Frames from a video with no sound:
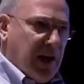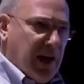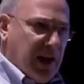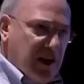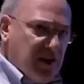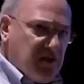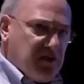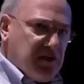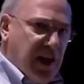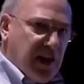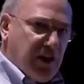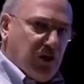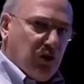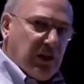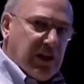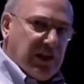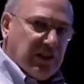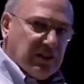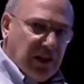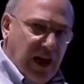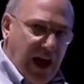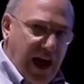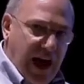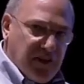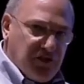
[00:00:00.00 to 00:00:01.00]
And is that only
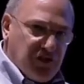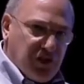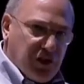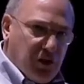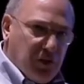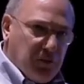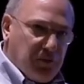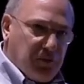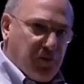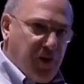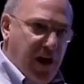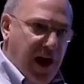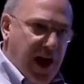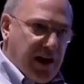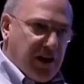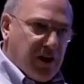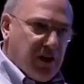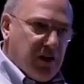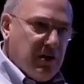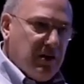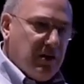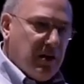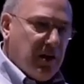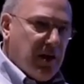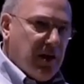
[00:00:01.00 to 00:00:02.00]
logical,
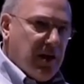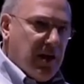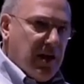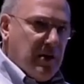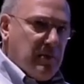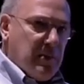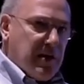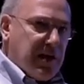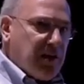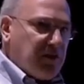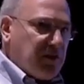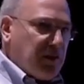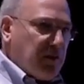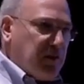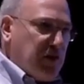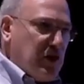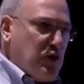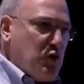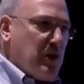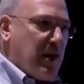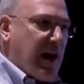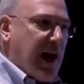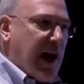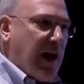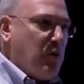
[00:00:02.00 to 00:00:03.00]
Fracker? Because if
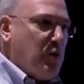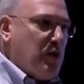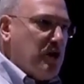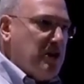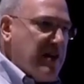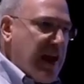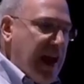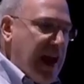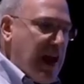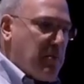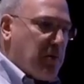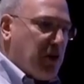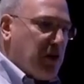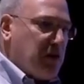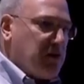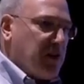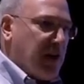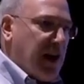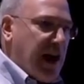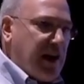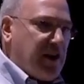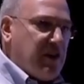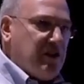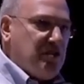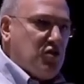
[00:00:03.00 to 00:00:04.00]
you and I were neighbors
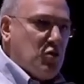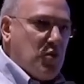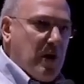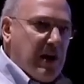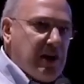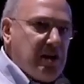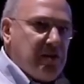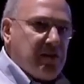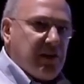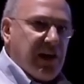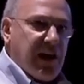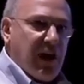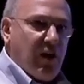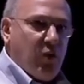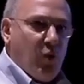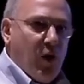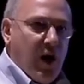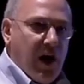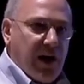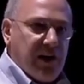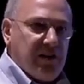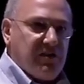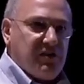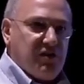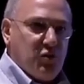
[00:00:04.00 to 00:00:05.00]
and I could do anything I
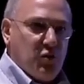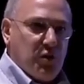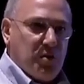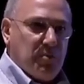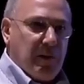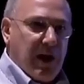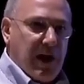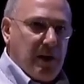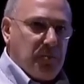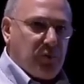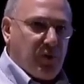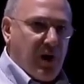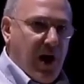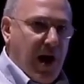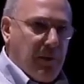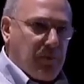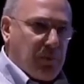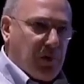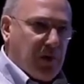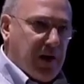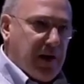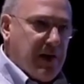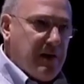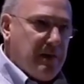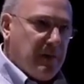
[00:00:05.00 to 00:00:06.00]
wanted to with my
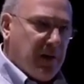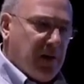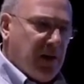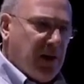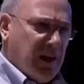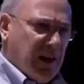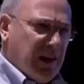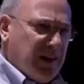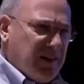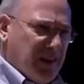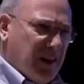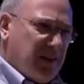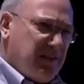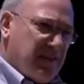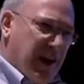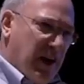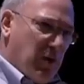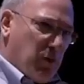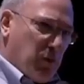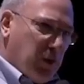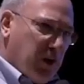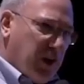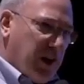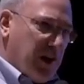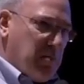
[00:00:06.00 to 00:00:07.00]
property, doesn't
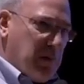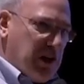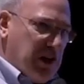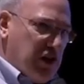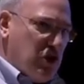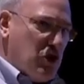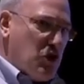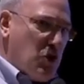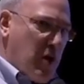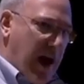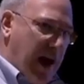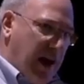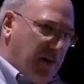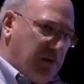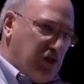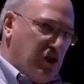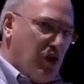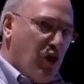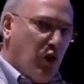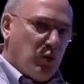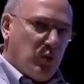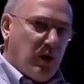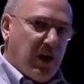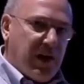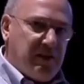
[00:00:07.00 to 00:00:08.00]
that really mean you have
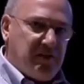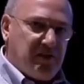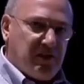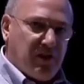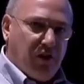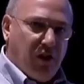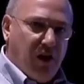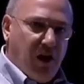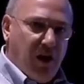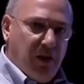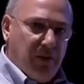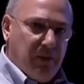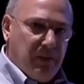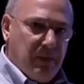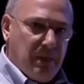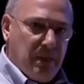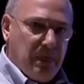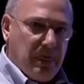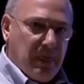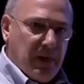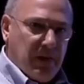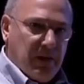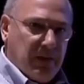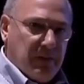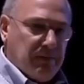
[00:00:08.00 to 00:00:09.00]
no rights at all?